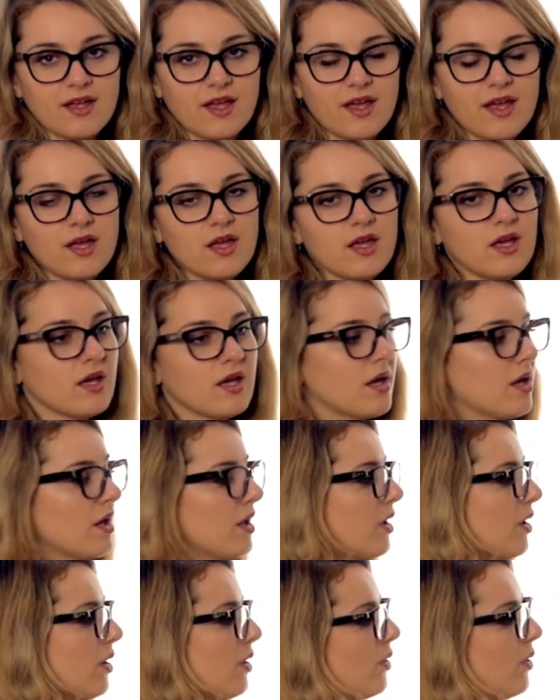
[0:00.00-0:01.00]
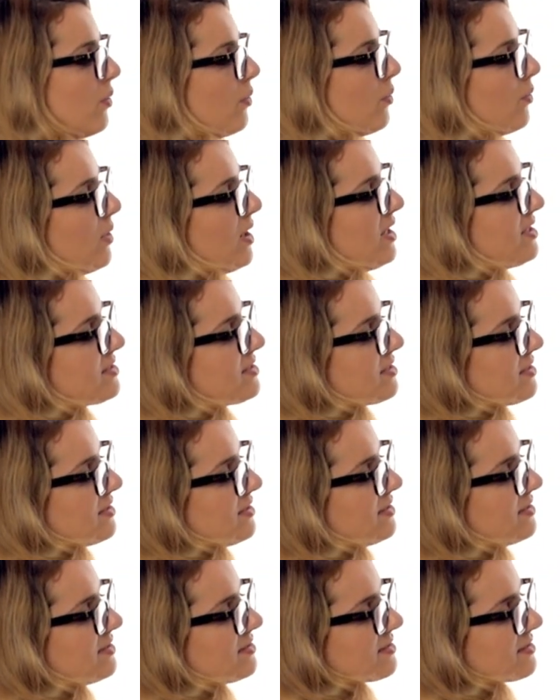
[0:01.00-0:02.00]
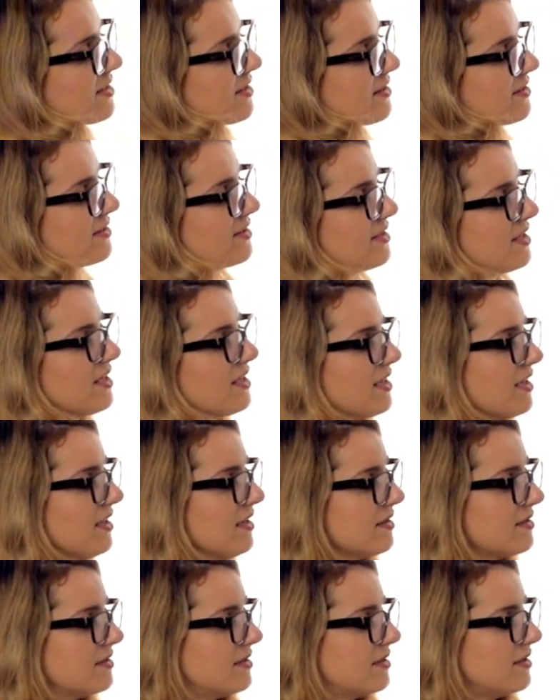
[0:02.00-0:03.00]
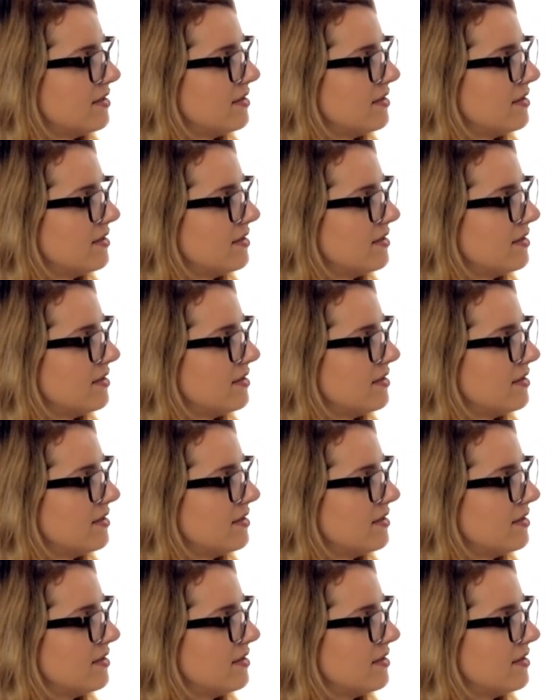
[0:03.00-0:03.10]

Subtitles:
Okay, what is the?